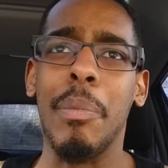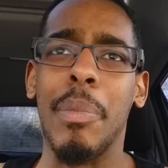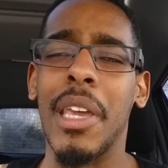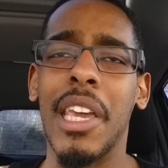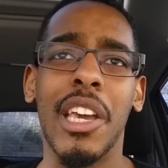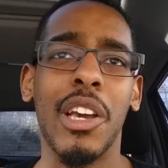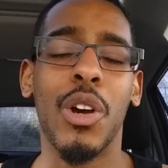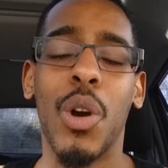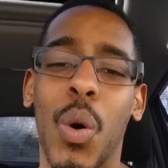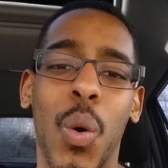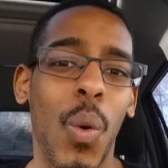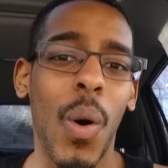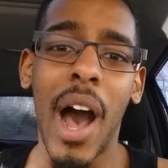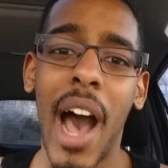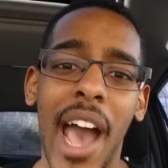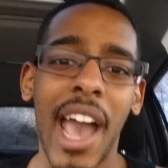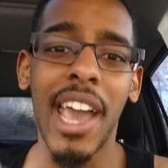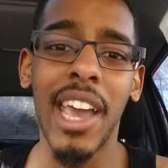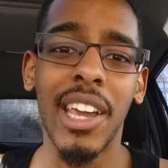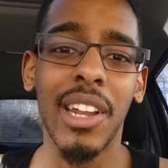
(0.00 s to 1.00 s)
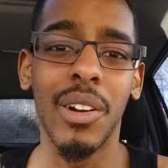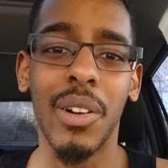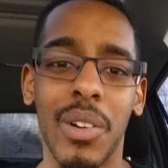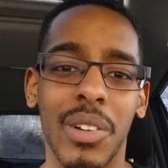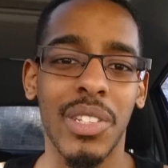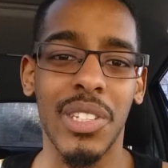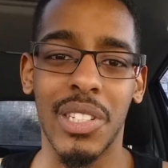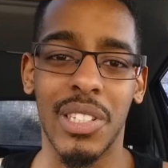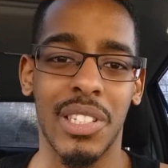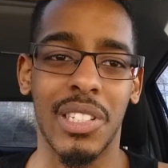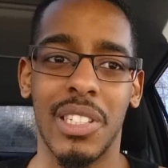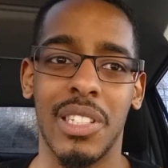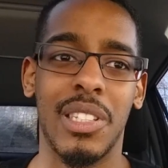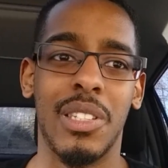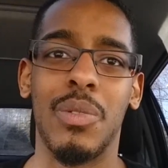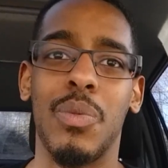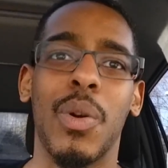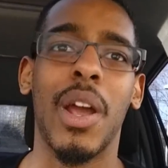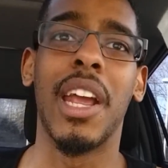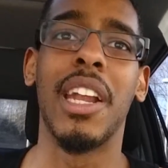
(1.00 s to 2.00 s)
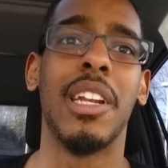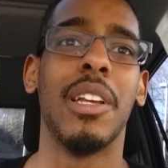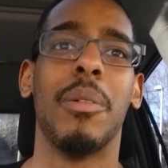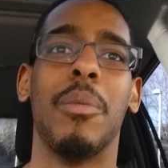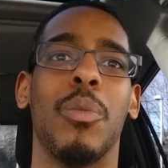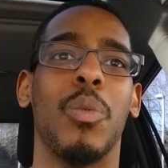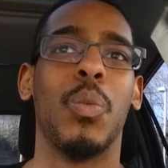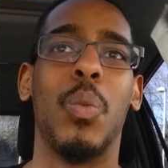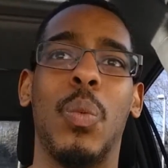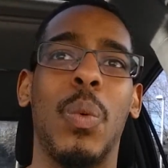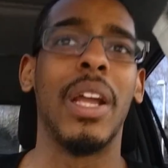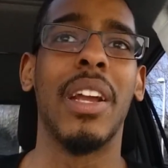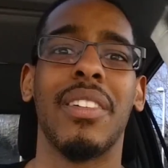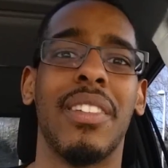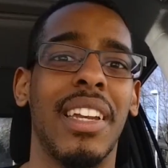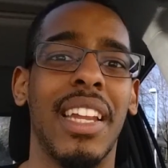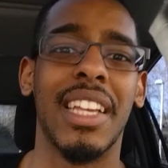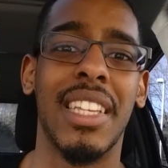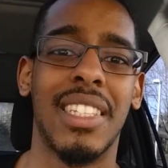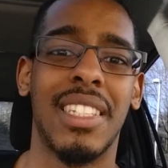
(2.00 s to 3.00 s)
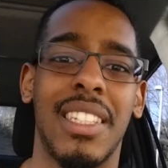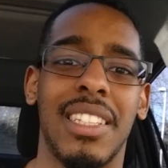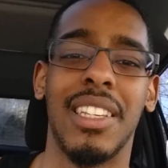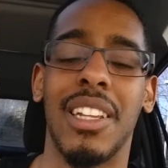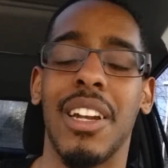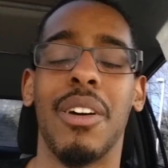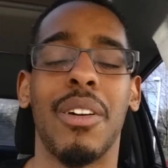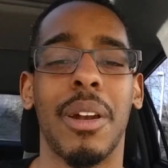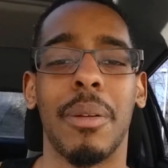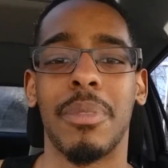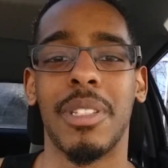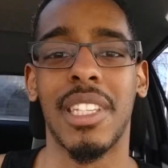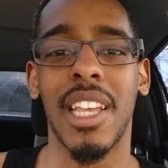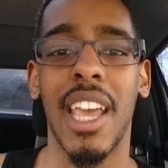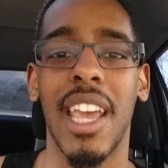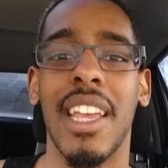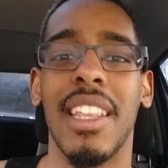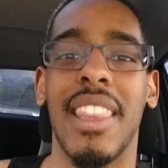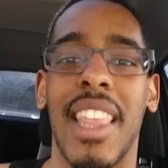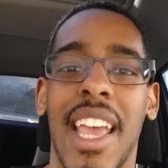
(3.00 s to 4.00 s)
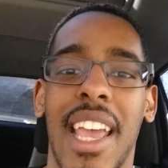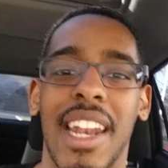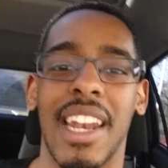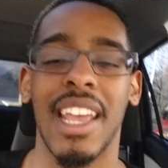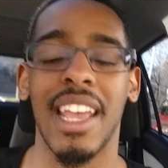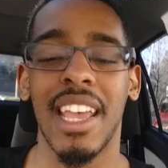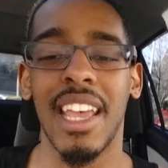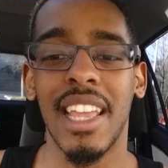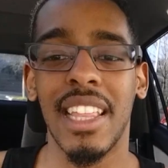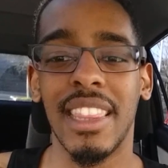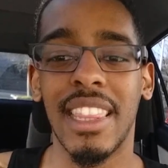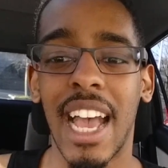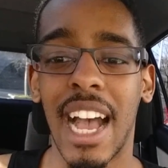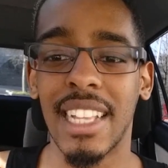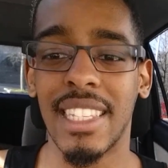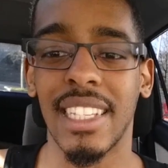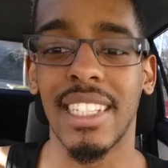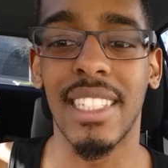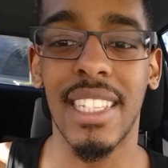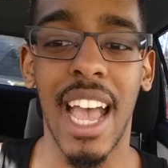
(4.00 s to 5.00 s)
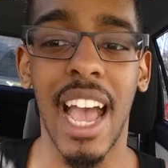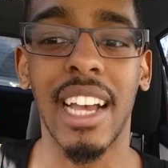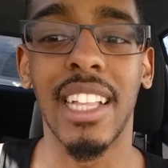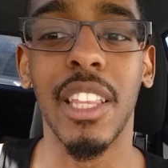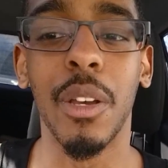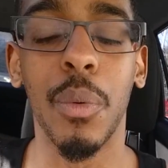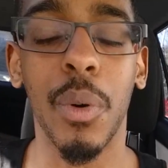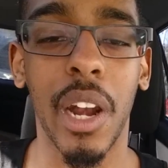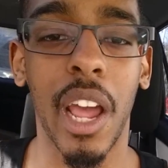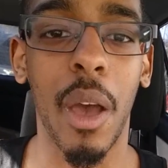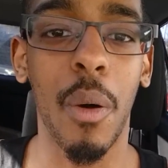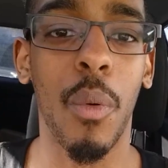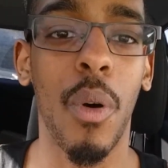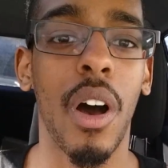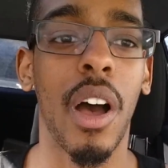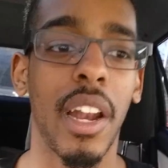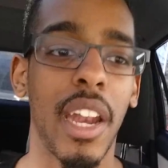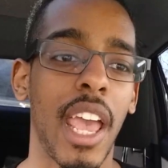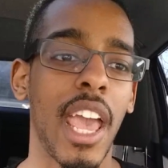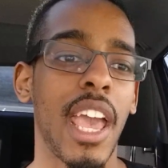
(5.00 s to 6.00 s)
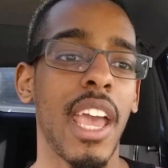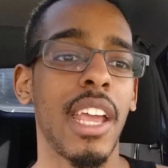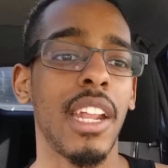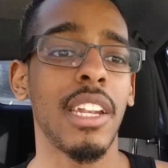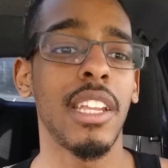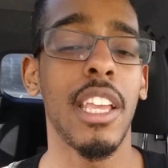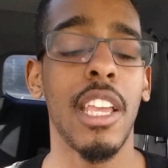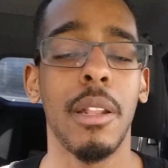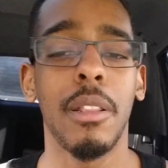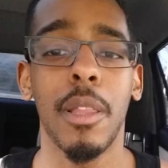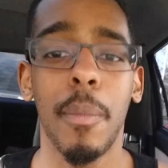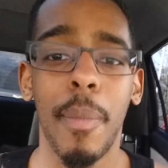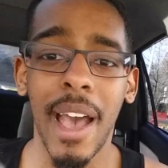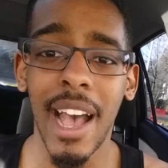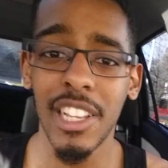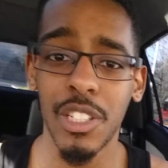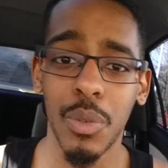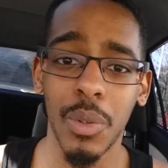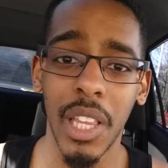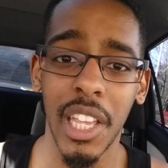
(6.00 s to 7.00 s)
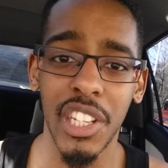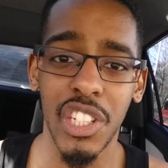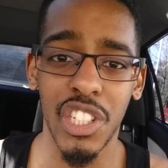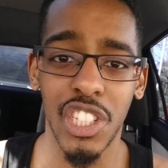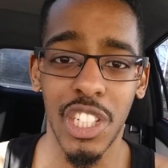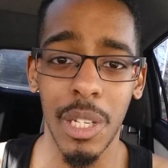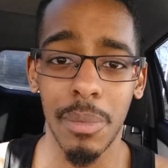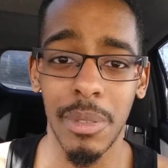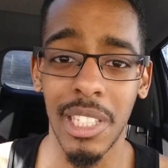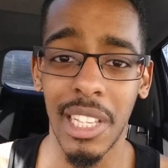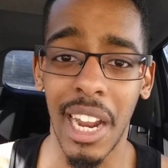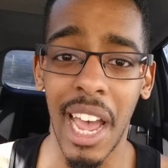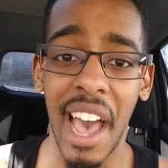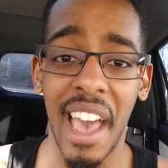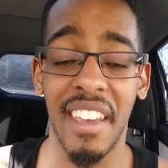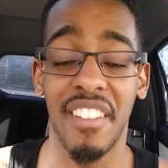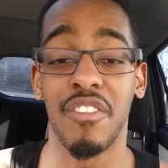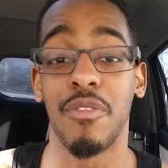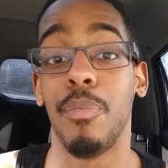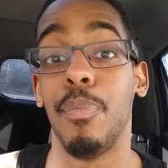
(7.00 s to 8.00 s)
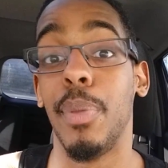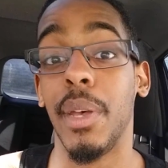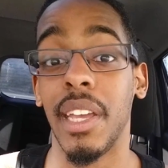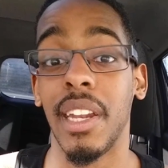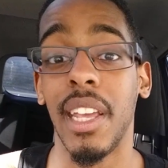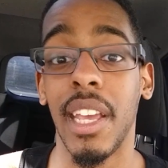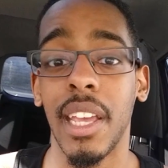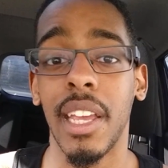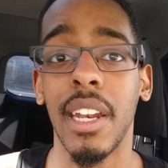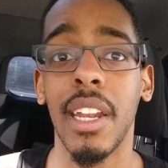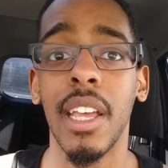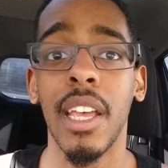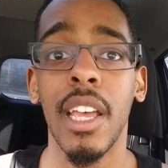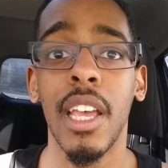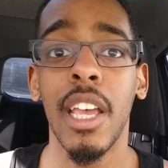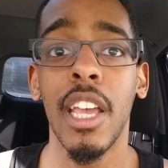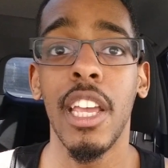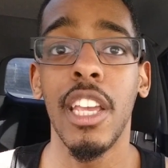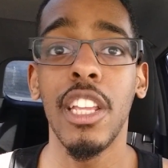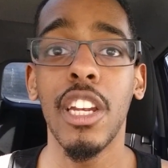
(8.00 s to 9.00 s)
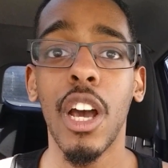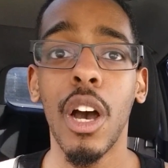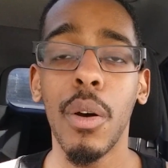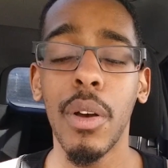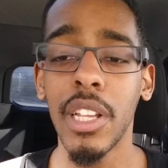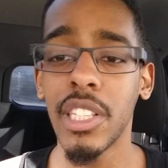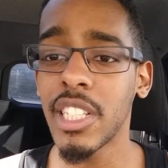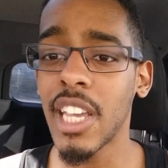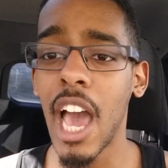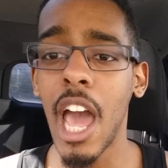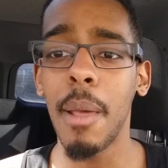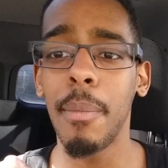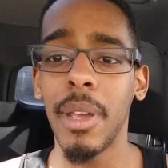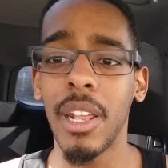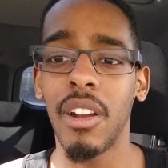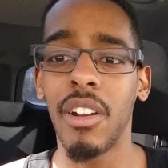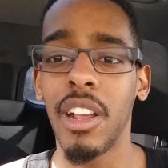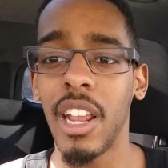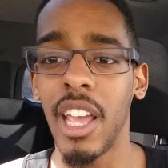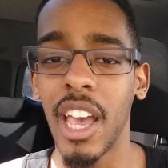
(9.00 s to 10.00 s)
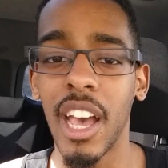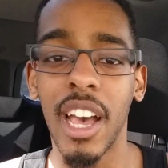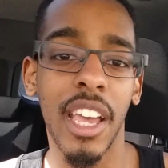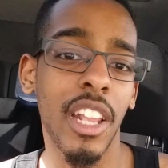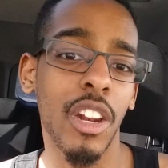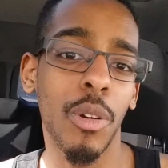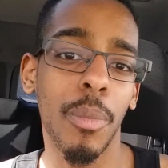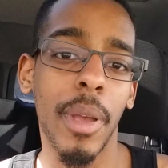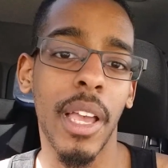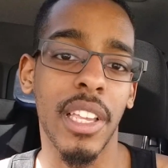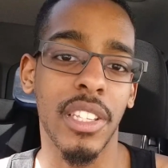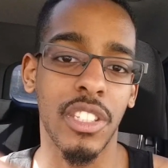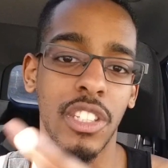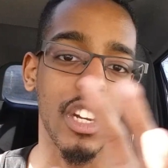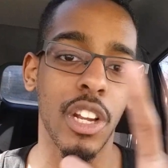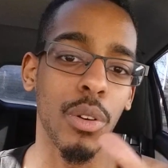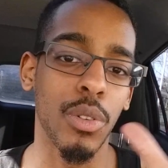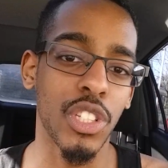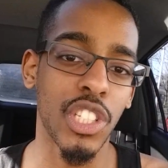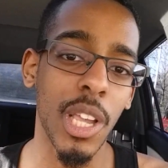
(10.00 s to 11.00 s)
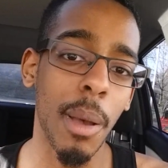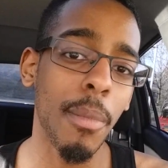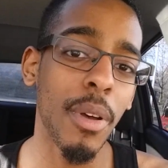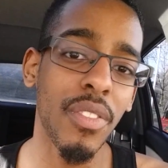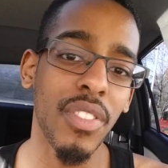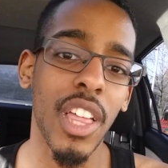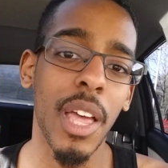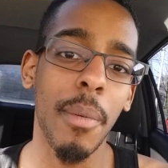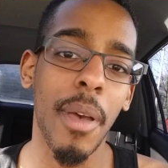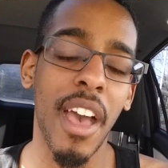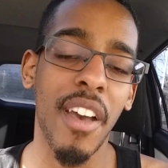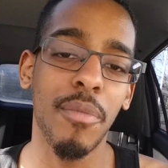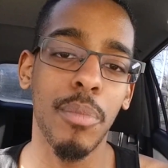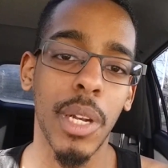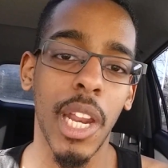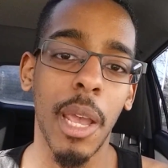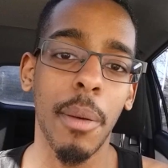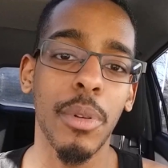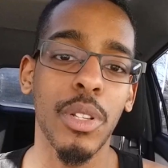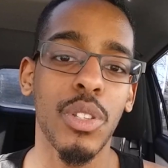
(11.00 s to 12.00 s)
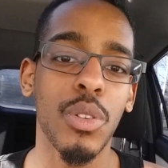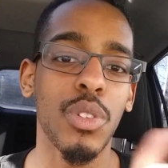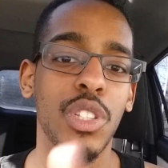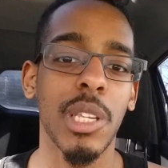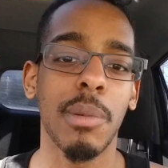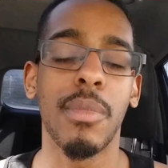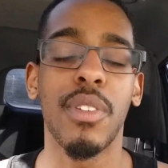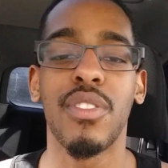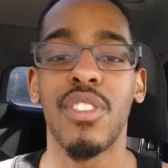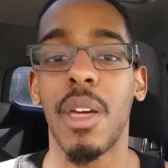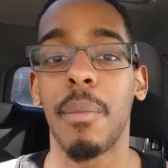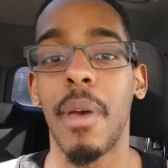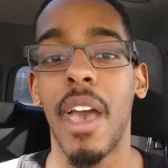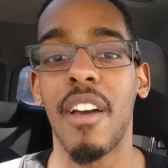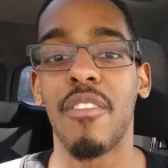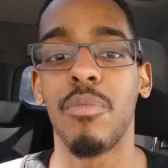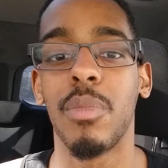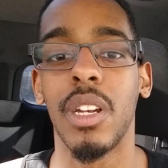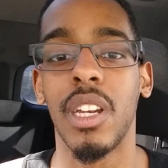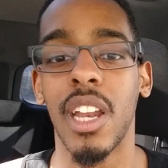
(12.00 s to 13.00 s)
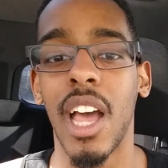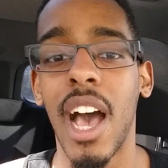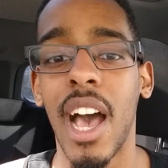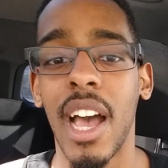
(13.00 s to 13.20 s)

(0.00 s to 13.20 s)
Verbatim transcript: being quiet or just random weirdness, you know what I'm saying, then that's exactly what I want. And in the past relationships that I've been in, you know, it's kind of been a hit, a hit or miss. You know, some of them have been able to, some of them have been